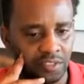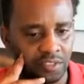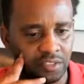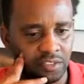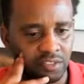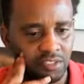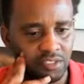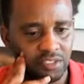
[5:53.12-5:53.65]

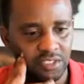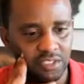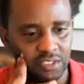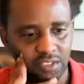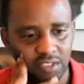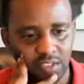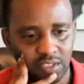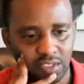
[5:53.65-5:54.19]

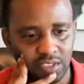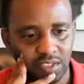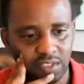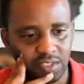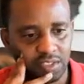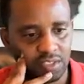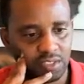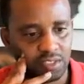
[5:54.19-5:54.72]

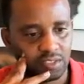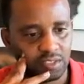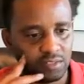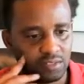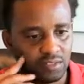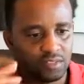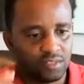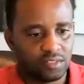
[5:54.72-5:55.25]

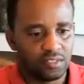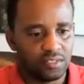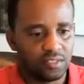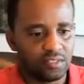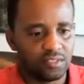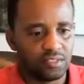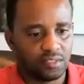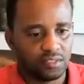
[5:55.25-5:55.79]

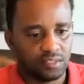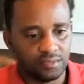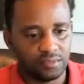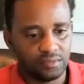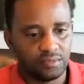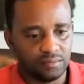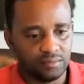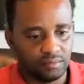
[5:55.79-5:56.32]

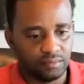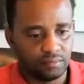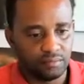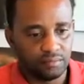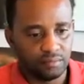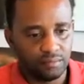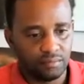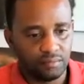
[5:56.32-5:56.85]

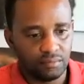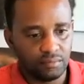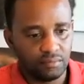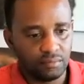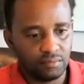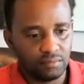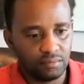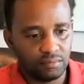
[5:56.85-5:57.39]

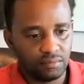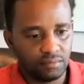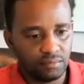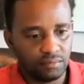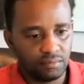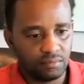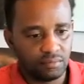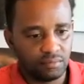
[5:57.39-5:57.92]

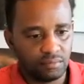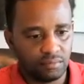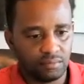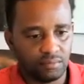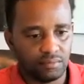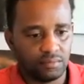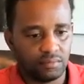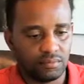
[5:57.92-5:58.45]

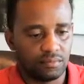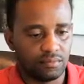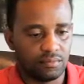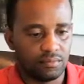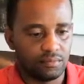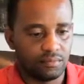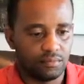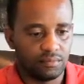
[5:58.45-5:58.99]

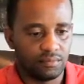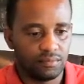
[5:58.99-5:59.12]
(silent)